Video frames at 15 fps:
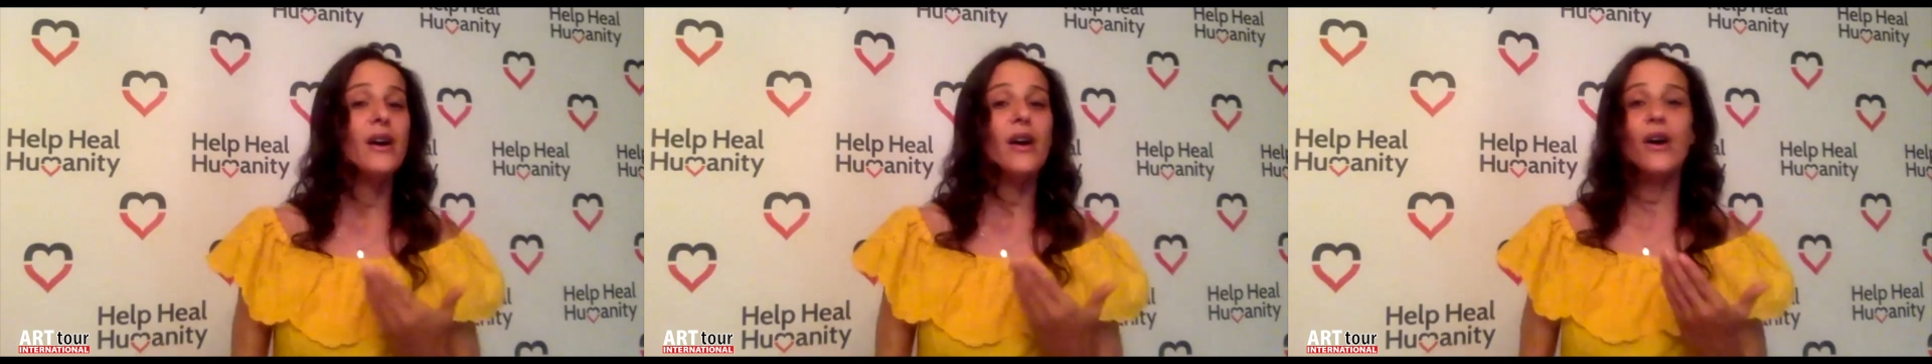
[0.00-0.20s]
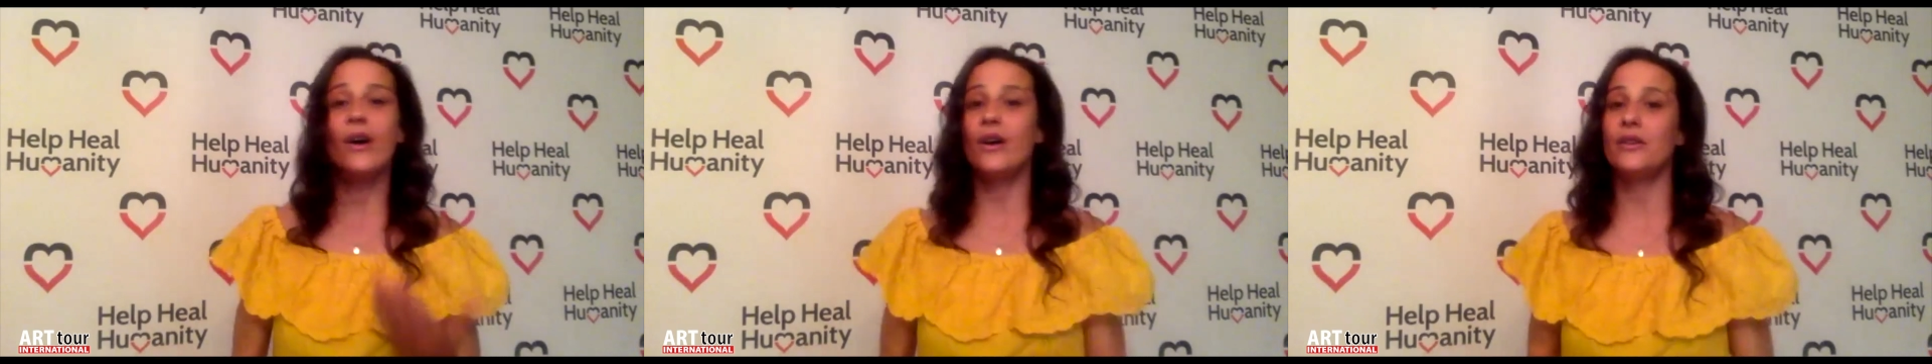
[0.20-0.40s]

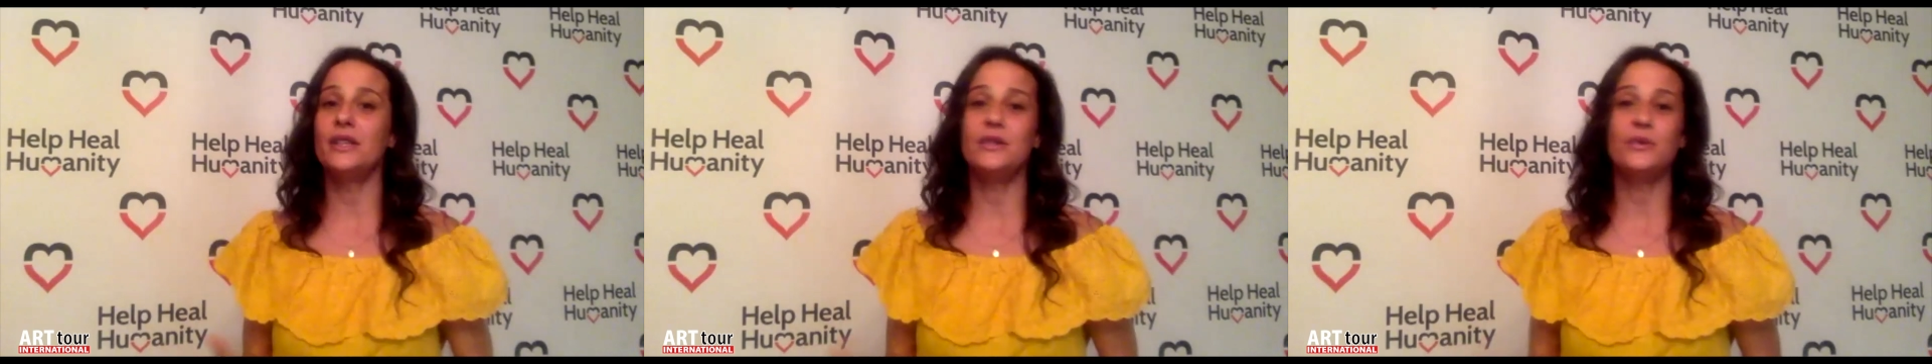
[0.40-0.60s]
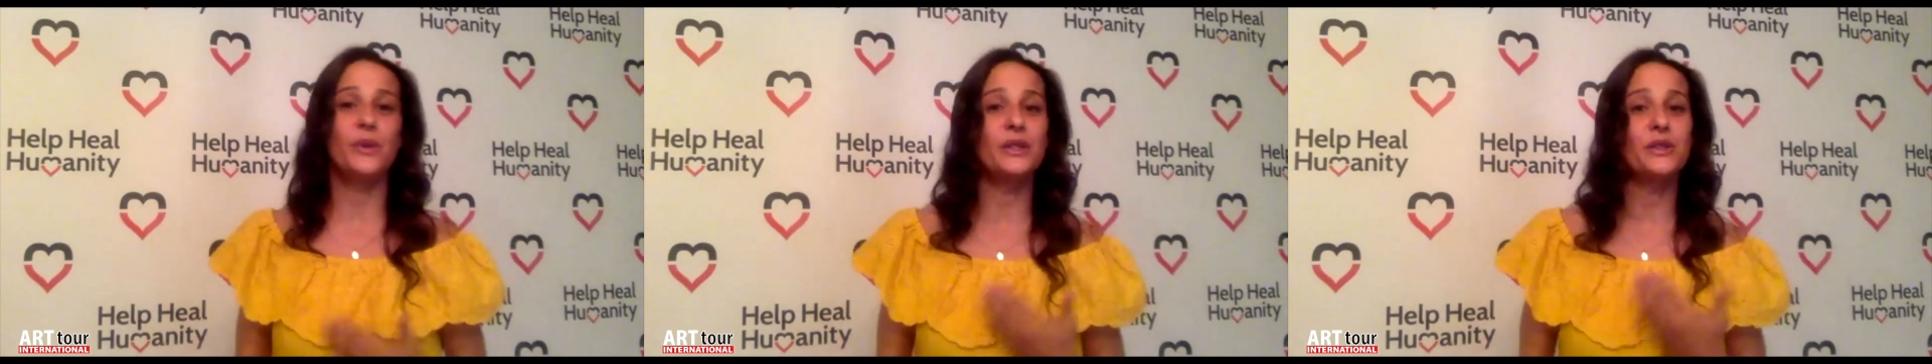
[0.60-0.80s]
all
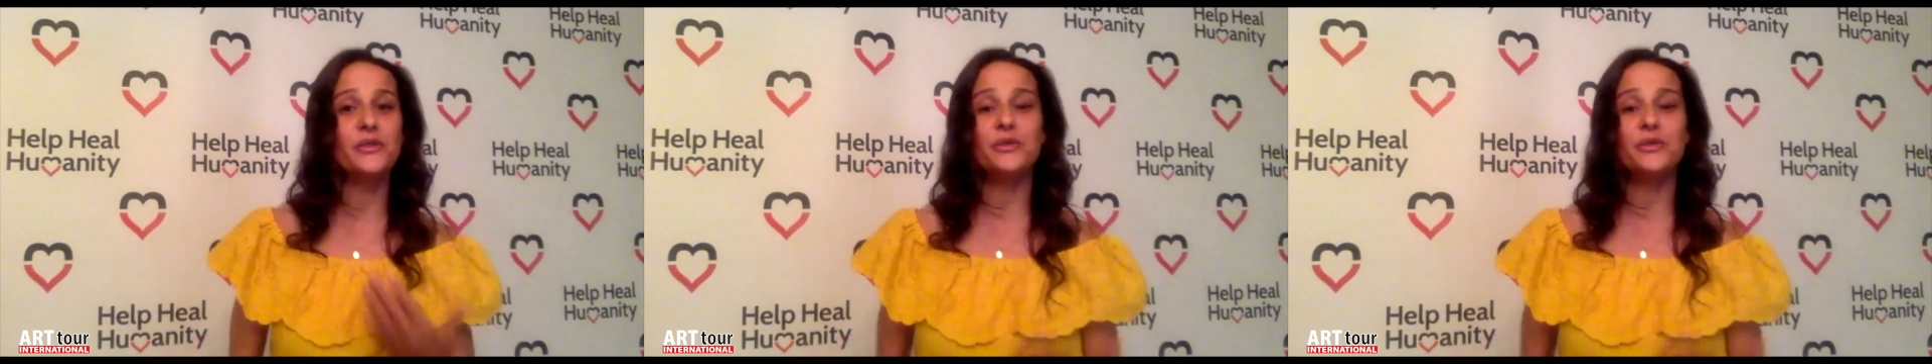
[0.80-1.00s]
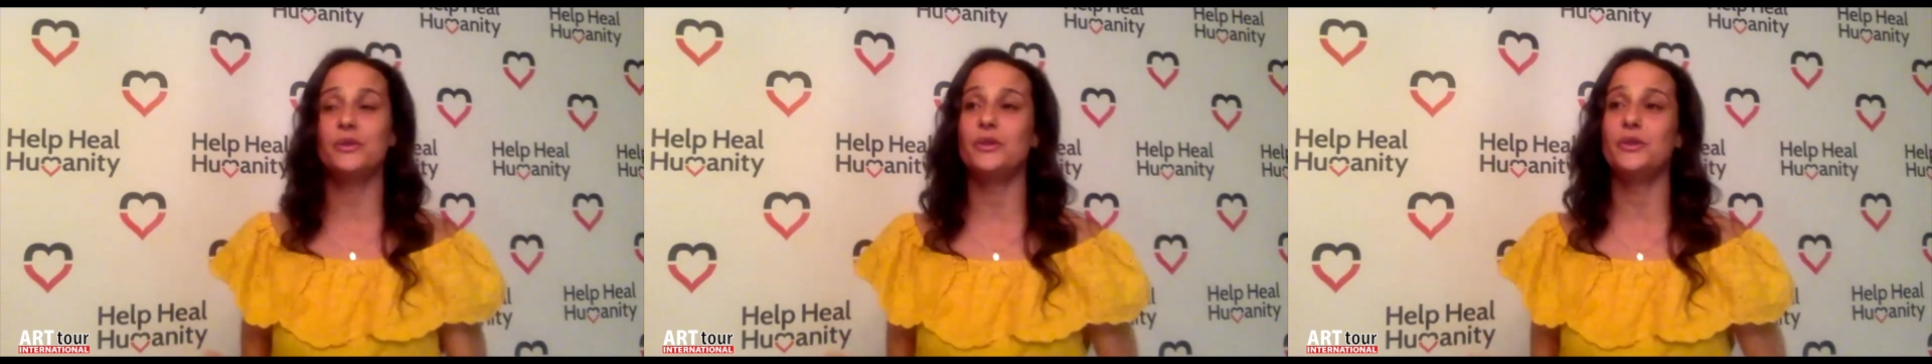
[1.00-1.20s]
these
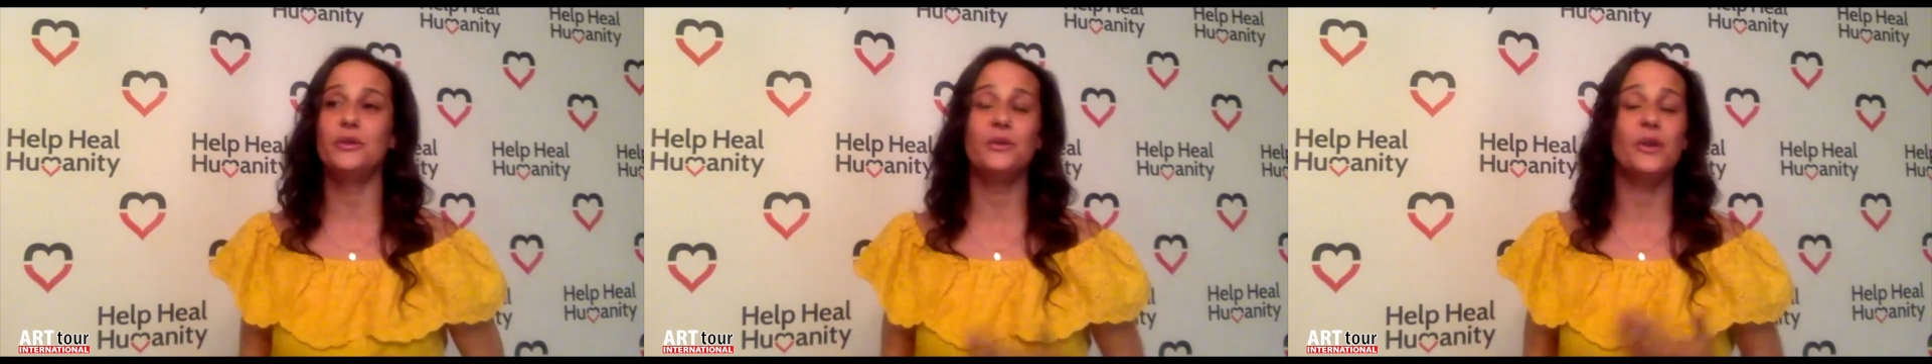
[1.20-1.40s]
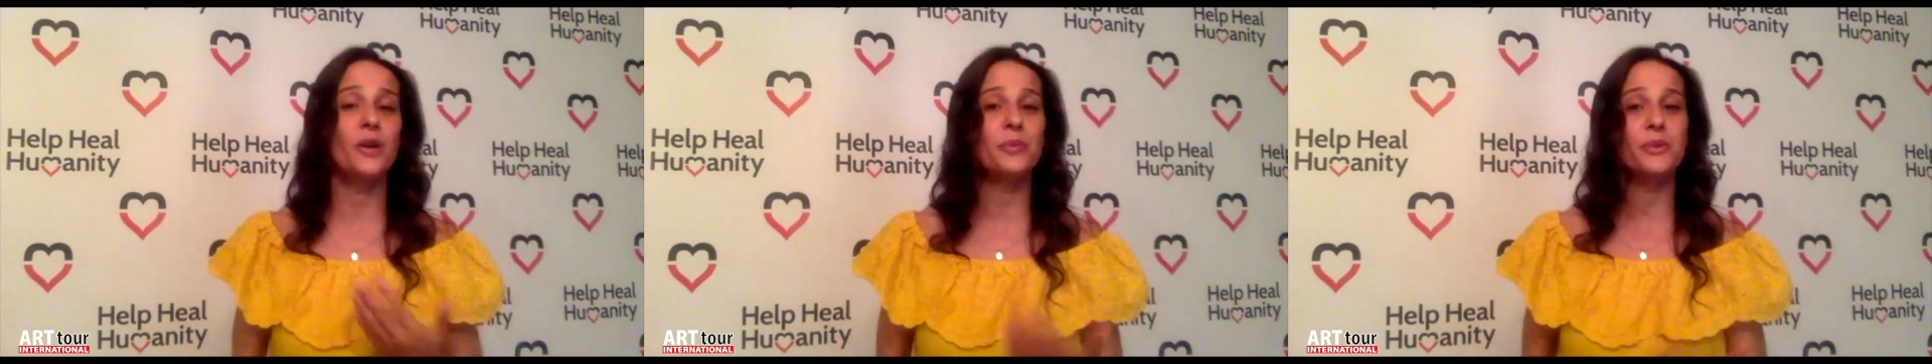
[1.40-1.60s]
wonderful
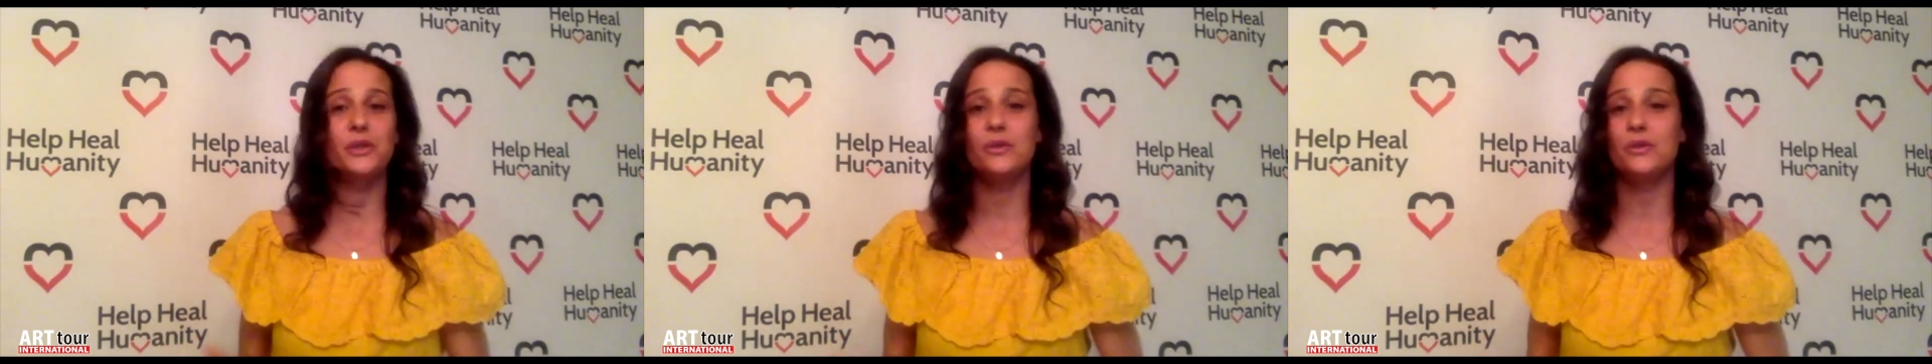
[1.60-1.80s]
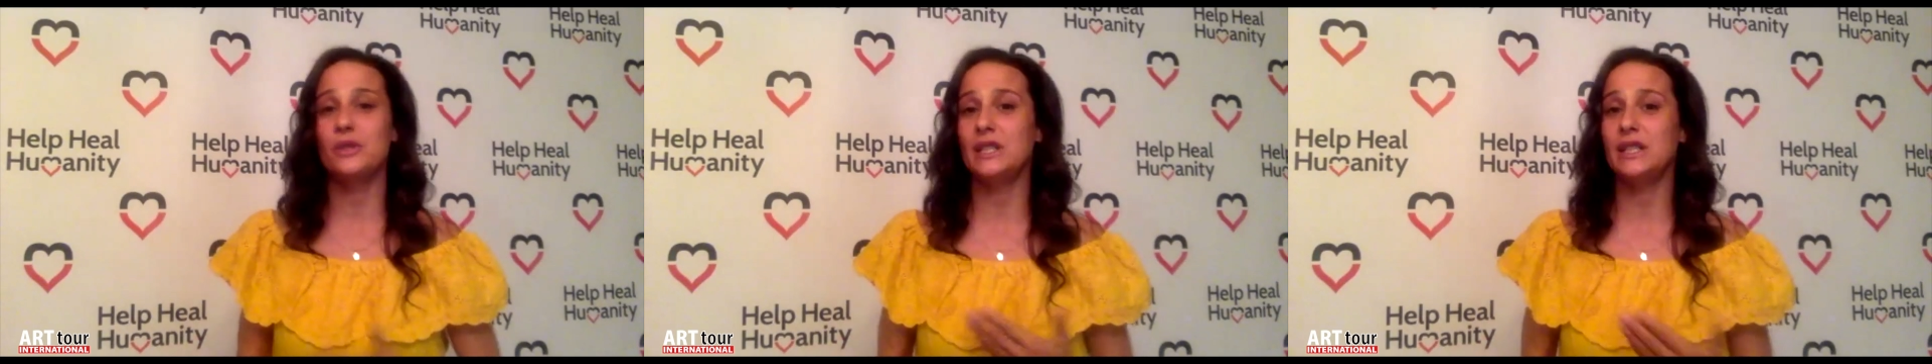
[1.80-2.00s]
new
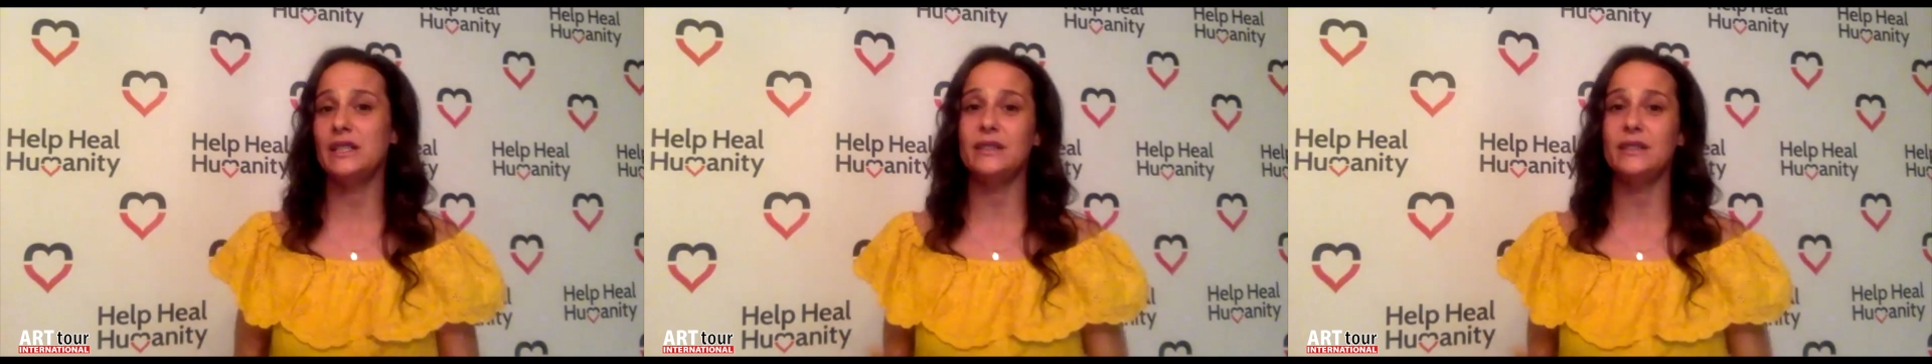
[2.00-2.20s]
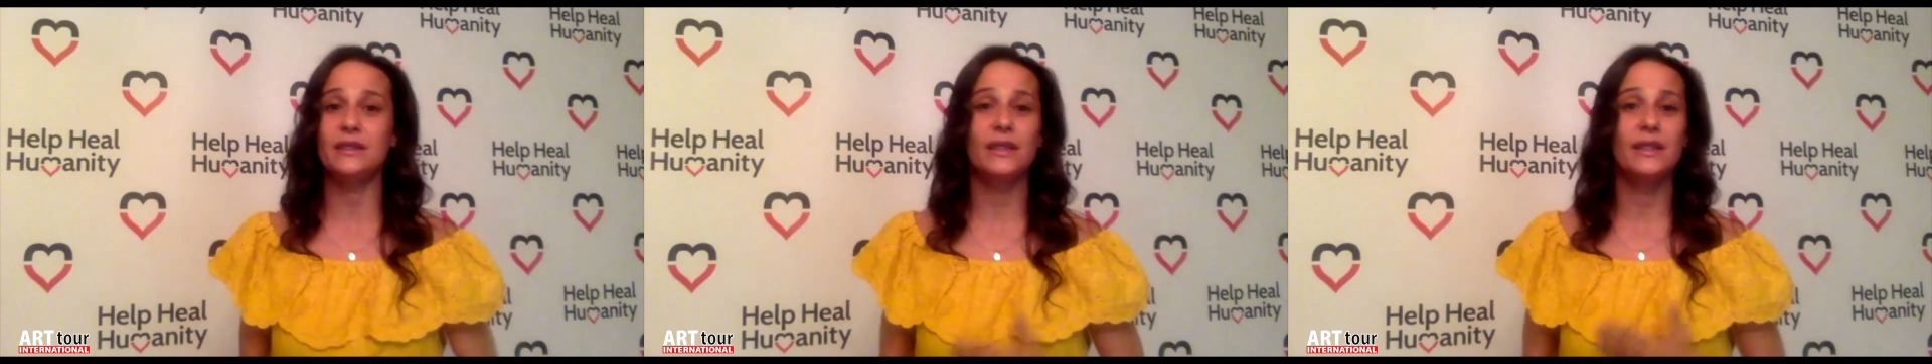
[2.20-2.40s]

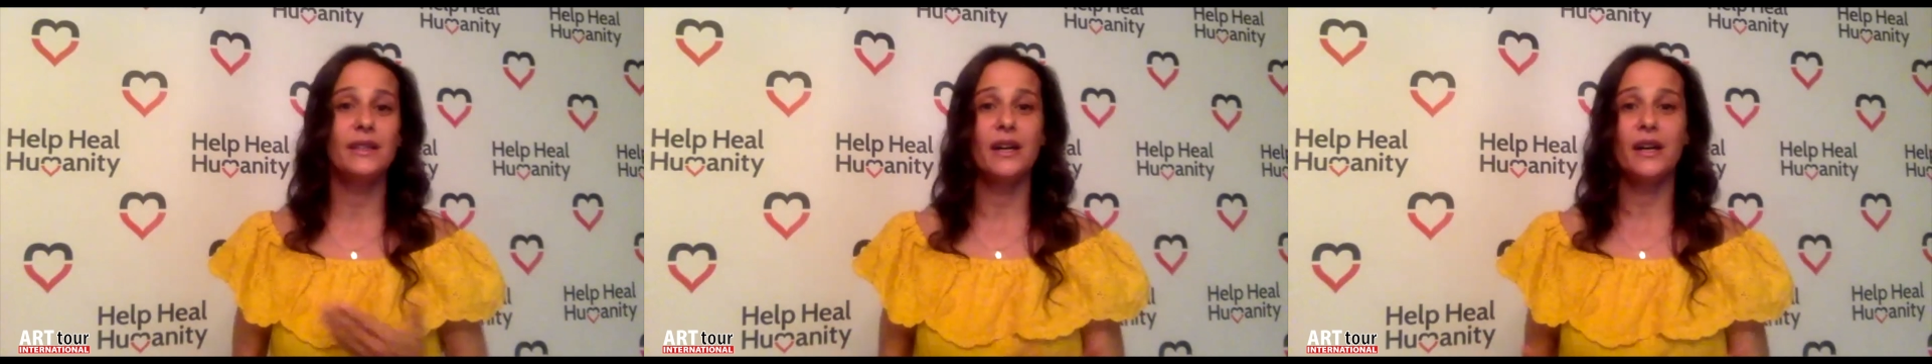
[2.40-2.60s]
opportunities